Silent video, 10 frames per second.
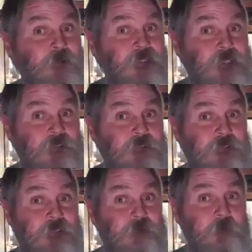So
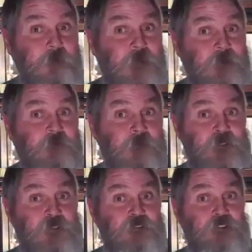remember this.
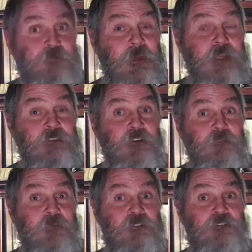The information in
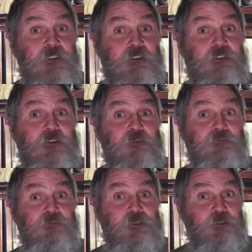your mind is going to be
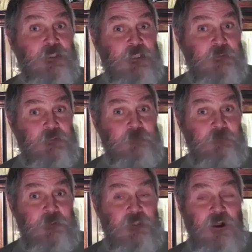centered on
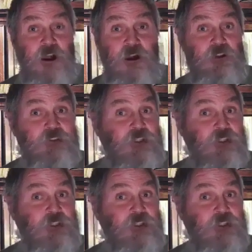Judaism,